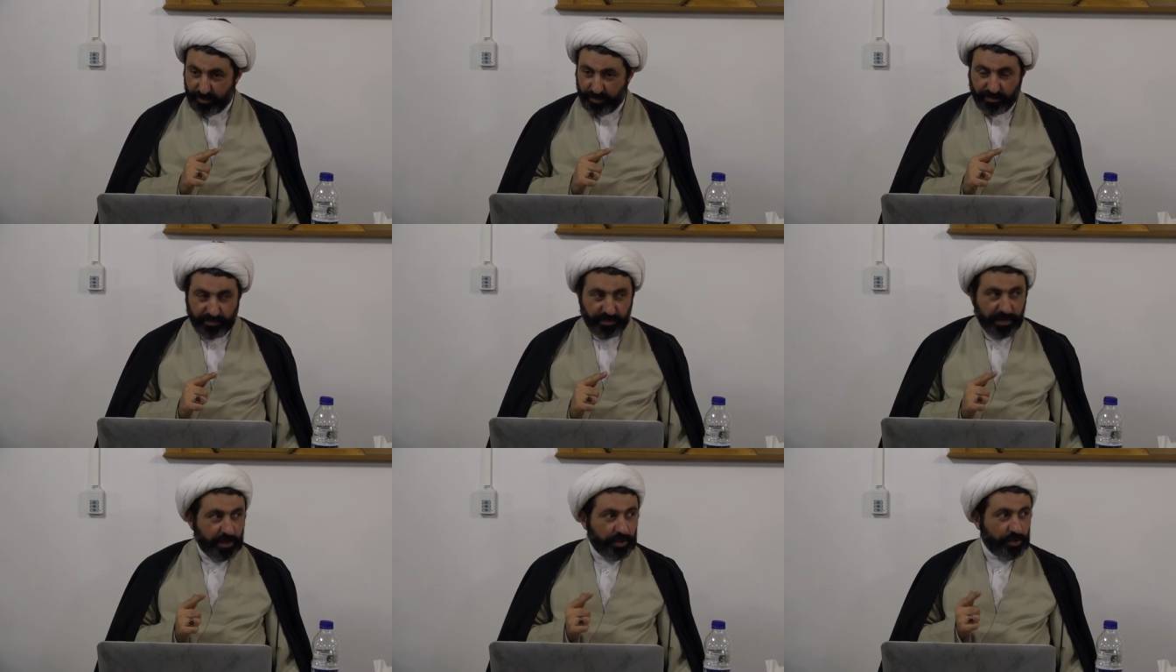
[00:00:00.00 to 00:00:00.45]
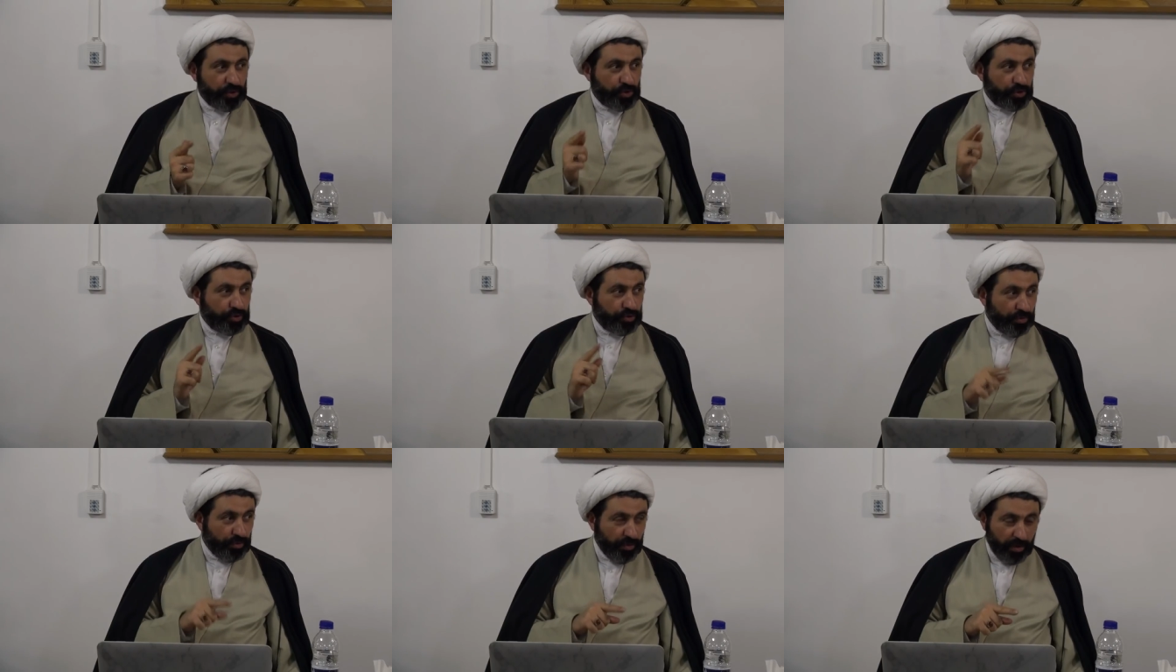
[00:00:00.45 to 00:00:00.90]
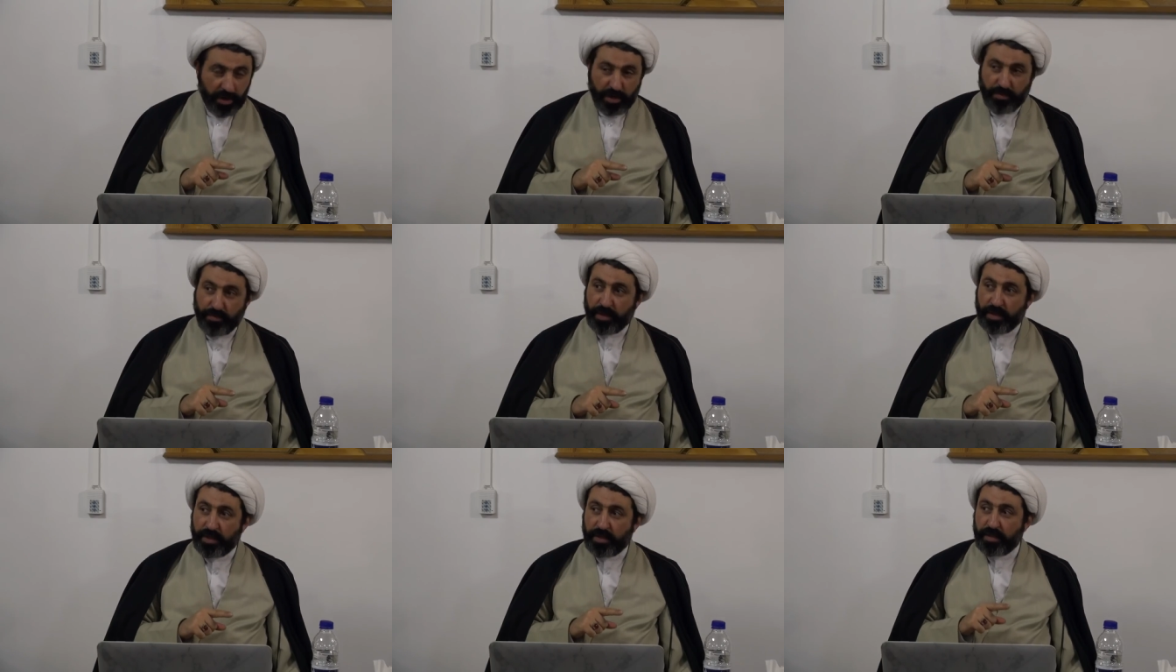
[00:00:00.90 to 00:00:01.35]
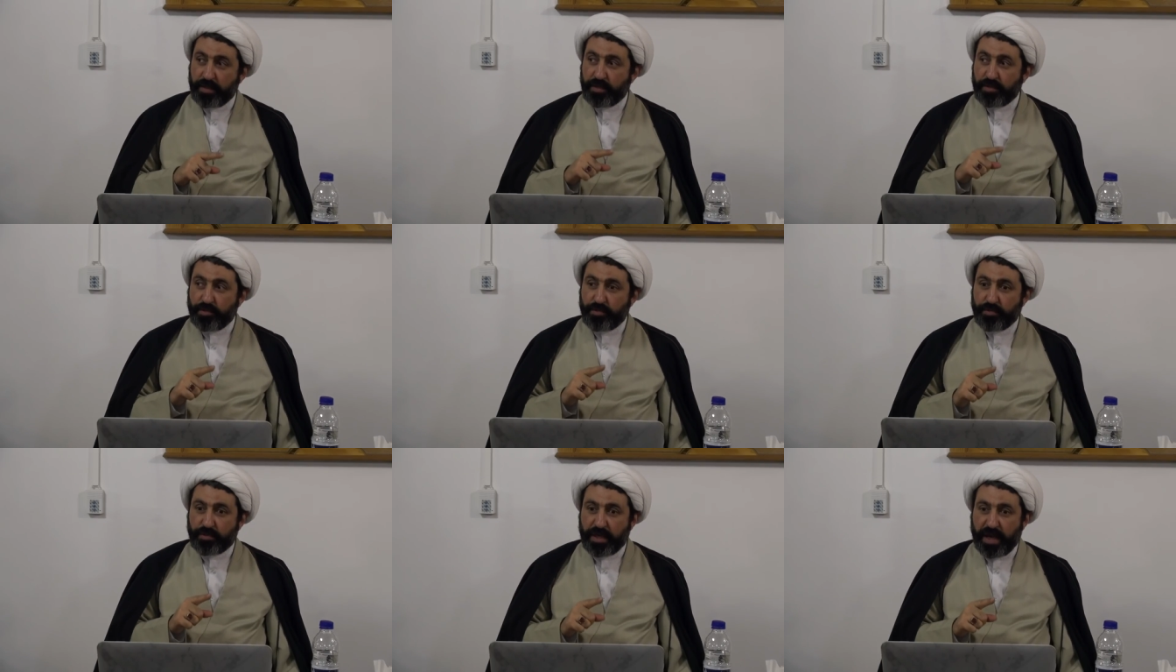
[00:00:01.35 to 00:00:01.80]
with zulm,
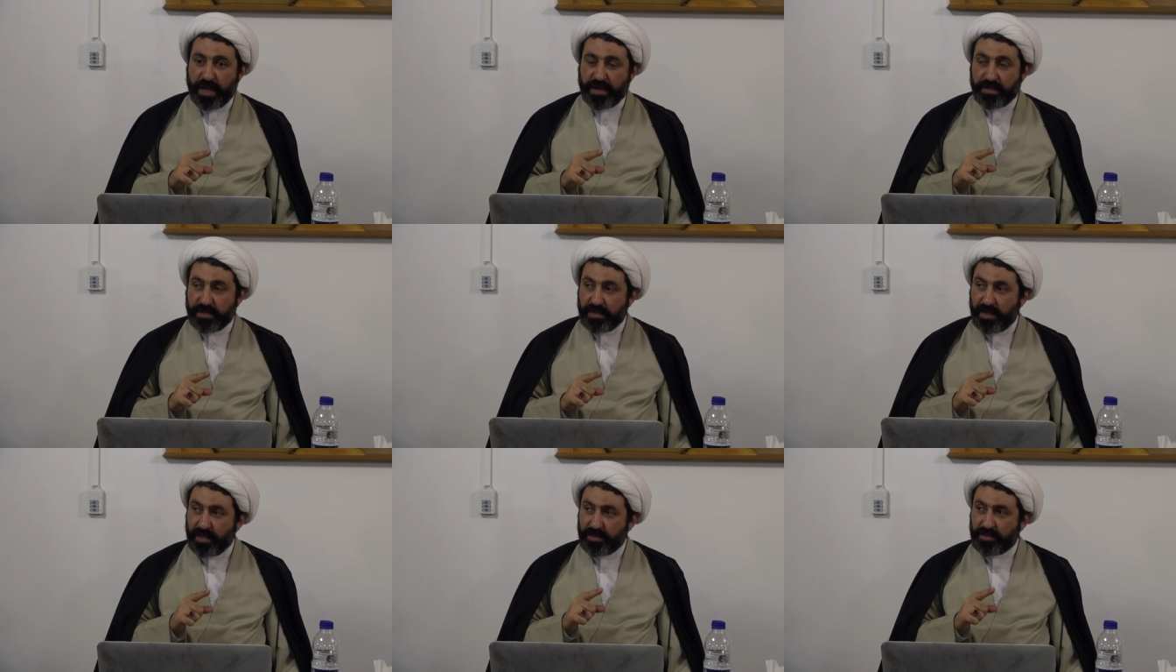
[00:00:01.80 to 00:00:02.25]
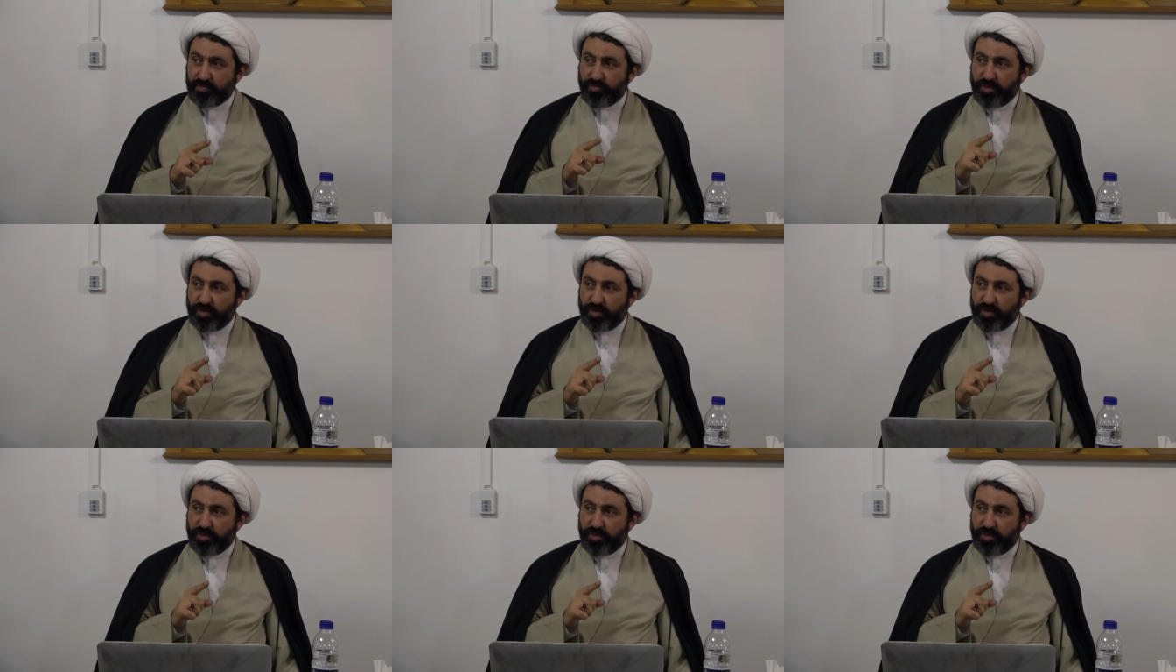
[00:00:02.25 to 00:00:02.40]
you cannot